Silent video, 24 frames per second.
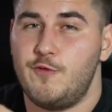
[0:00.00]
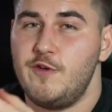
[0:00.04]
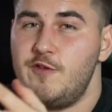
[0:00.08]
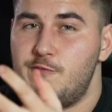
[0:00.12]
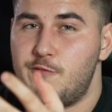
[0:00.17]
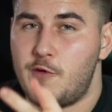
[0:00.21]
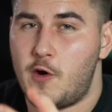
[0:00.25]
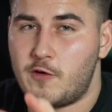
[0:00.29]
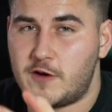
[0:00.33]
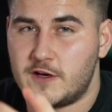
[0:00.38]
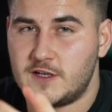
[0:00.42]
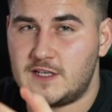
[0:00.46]
we've
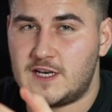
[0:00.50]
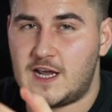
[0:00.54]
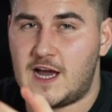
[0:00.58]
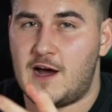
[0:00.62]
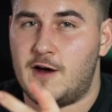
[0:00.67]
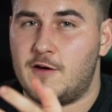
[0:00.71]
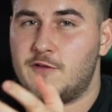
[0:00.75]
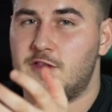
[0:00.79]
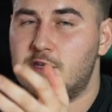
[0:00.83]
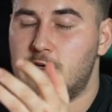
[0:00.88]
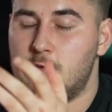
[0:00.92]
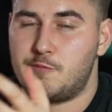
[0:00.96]
broken
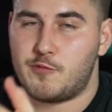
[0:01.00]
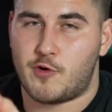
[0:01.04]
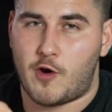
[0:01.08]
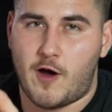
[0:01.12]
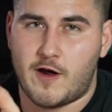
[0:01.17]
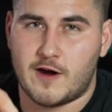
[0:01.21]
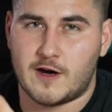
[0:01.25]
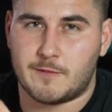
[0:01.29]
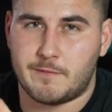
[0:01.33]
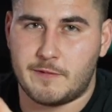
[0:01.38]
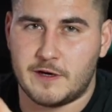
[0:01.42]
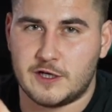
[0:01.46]
down the
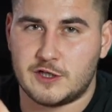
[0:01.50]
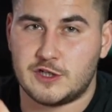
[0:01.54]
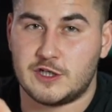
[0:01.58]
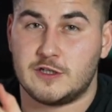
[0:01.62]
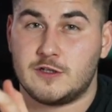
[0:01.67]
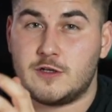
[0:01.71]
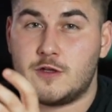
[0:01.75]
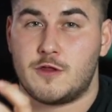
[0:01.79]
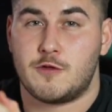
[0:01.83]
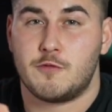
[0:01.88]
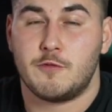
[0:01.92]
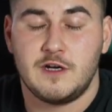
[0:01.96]
product pitch
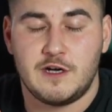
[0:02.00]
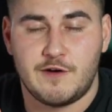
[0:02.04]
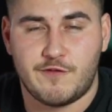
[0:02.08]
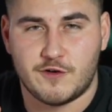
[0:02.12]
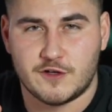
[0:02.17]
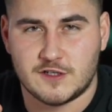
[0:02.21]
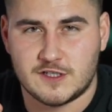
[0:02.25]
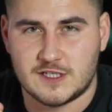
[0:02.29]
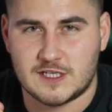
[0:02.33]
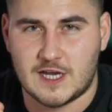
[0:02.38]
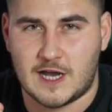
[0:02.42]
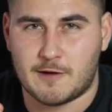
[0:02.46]
into 3
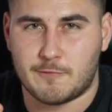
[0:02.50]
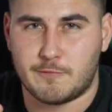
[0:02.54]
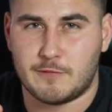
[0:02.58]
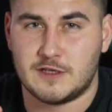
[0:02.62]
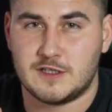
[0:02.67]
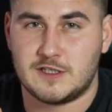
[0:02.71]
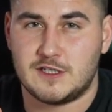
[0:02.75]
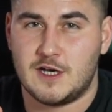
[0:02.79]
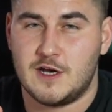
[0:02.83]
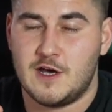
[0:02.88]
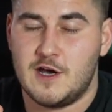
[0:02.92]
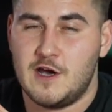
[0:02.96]
different
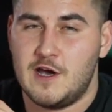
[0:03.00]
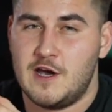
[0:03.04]
segments